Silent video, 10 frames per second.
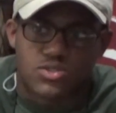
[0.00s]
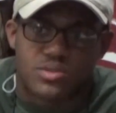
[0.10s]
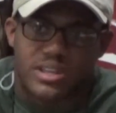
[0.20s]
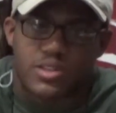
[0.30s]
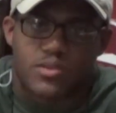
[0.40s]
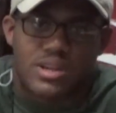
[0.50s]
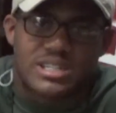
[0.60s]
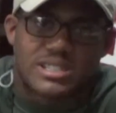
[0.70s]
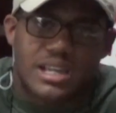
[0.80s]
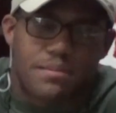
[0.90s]
like the
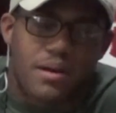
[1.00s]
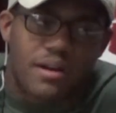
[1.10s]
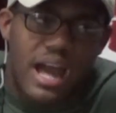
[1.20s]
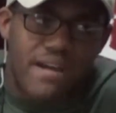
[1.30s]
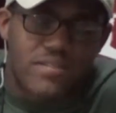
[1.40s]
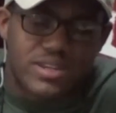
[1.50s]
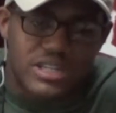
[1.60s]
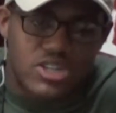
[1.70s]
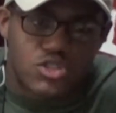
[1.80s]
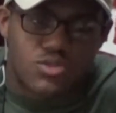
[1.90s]
greatest thing about African
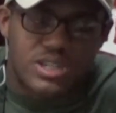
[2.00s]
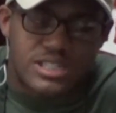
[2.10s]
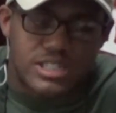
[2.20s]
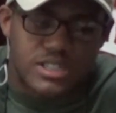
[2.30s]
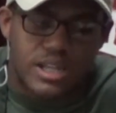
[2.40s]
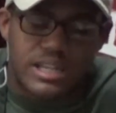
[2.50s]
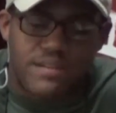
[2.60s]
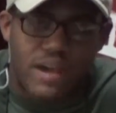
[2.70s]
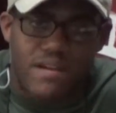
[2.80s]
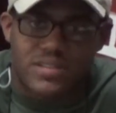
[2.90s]
history is the study
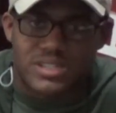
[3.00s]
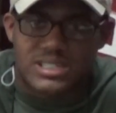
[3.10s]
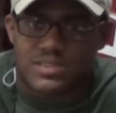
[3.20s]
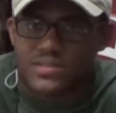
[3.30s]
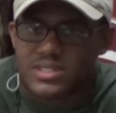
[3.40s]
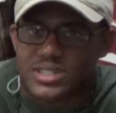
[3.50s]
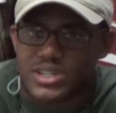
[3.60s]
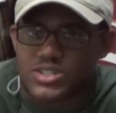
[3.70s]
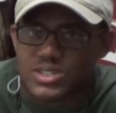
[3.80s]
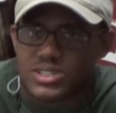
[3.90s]
of African
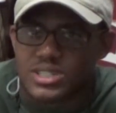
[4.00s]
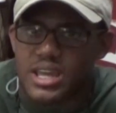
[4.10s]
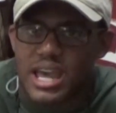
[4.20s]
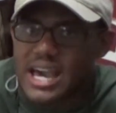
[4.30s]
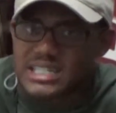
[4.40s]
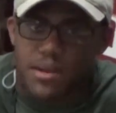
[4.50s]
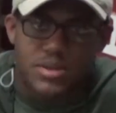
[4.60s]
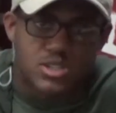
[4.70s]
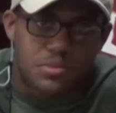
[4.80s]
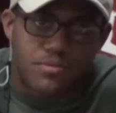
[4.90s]
civilizations. As I
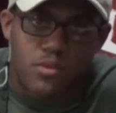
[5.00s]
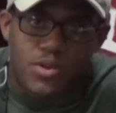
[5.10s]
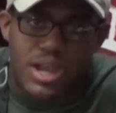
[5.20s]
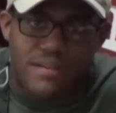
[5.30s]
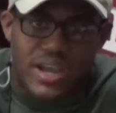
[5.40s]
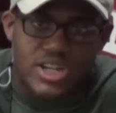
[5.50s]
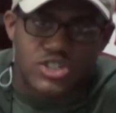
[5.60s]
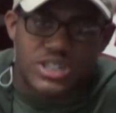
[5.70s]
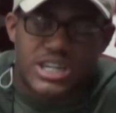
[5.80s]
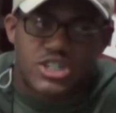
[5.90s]
mentioned before, you have
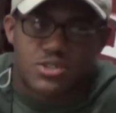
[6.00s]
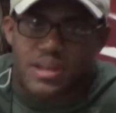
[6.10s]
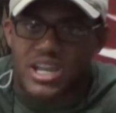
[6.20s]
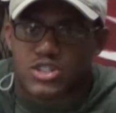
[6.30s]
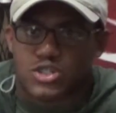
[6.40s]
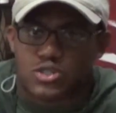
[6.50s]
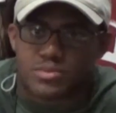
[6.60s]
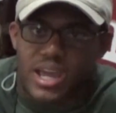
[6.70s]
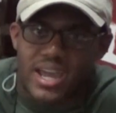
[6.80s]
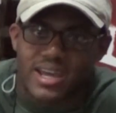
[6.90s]
ancient Egypt, ancient
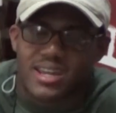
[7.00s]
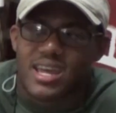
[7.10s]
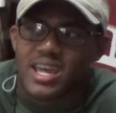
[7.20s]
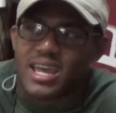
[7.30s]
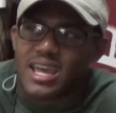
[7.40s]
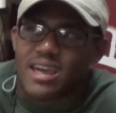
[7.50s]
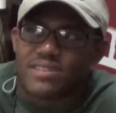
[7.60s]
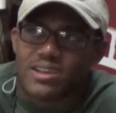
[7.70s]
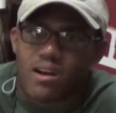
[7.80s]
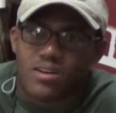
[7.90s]
Sudan, and
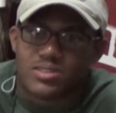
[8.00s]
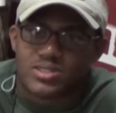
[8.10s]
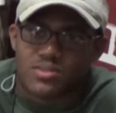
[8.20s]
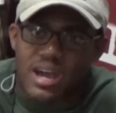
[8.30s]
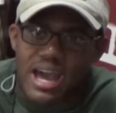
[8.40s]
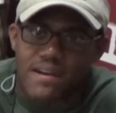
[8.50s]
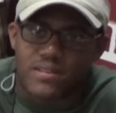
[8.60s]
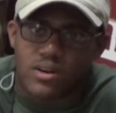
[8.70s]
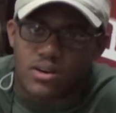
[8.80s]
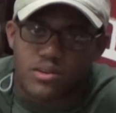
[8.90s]
then you also
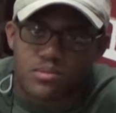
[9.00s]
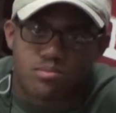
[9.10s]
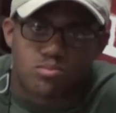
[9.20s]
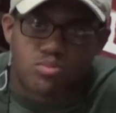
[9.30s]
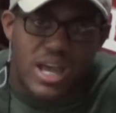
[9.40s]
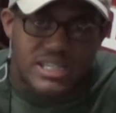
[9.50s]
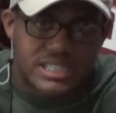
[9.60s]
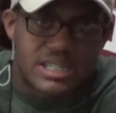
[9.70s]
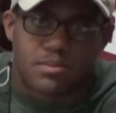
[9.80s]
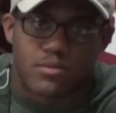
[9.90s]
have, as I
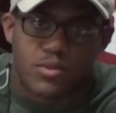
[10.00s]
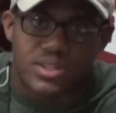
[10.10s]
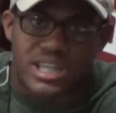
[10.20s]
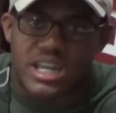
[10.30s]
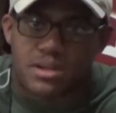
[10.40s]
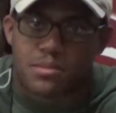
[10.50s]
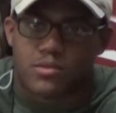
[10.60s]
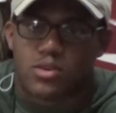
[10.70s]
said before, the Kingdom of